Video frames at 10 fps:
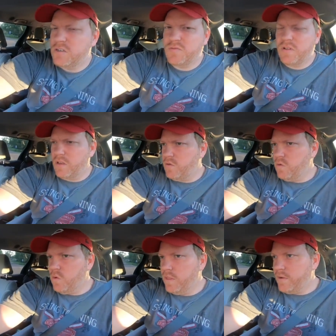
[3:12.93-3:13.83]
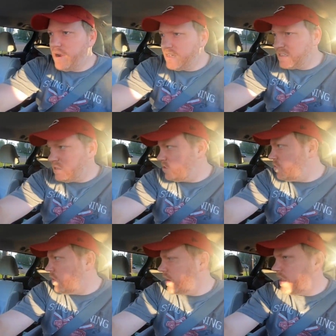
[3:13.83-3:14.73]
Just really cool. They were asking
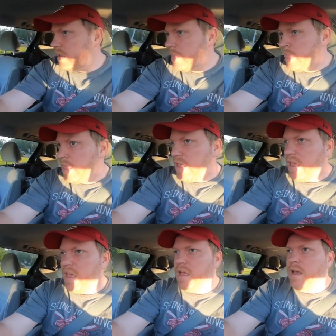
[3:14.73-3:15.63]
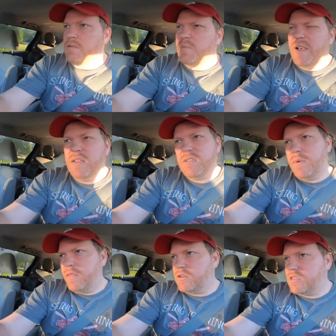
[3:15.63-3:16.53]
20 and I was buying
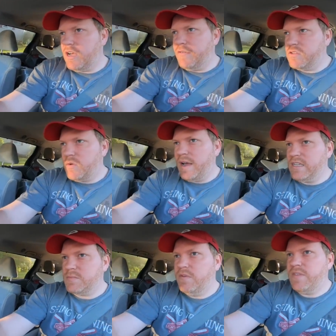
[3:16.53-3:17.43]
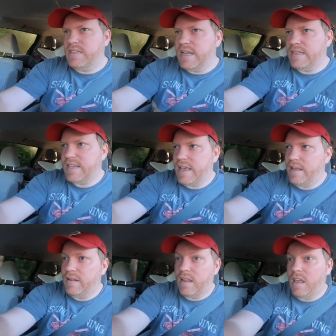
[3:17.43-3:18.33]
some other stuff. So I asked them if they'd take
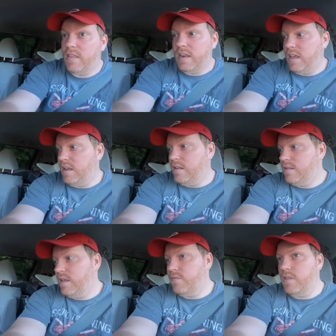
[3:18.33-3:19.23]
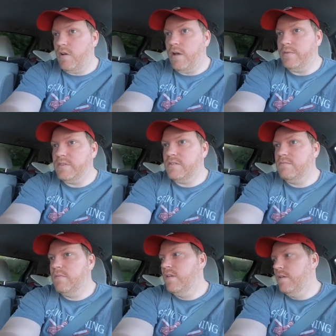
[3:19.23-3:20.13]
10 and they did, even though I
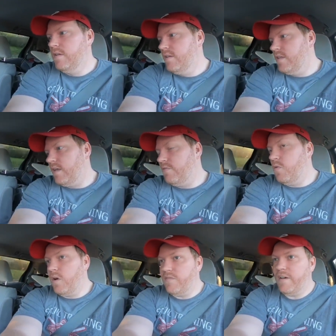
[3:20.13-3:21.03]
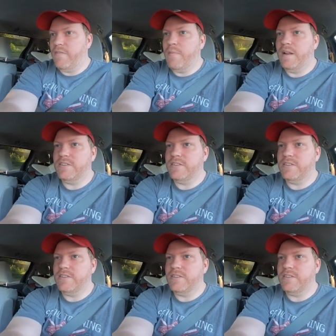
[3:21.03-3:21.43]
was like 45